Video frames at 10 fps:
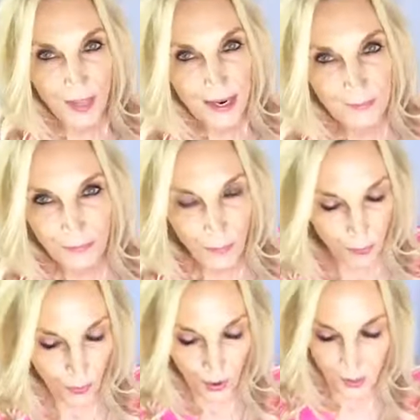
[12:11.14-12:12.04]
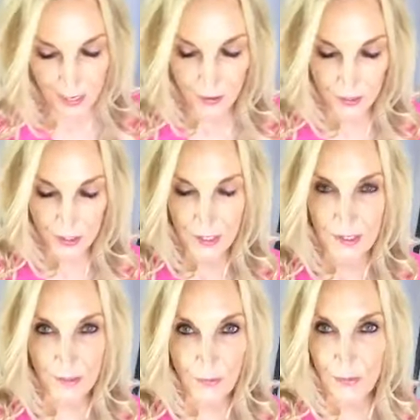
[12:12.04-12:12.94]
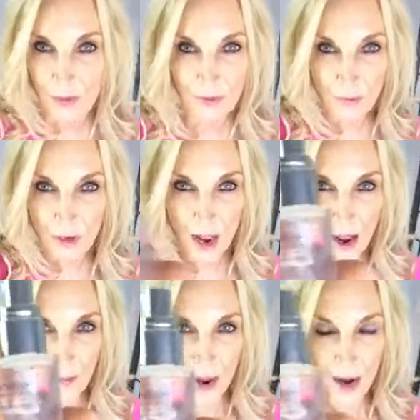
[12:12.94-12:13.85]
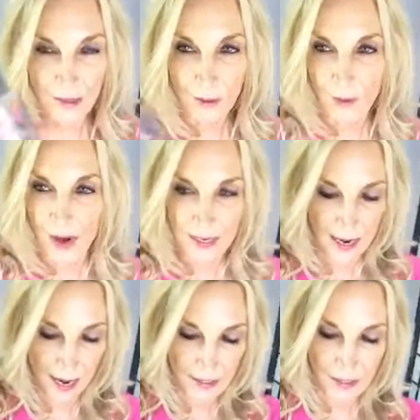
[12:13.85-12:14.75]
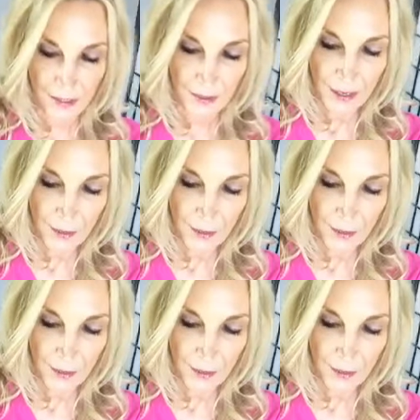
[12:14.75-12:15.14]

they work. Here's this Um, hyaluronic acid.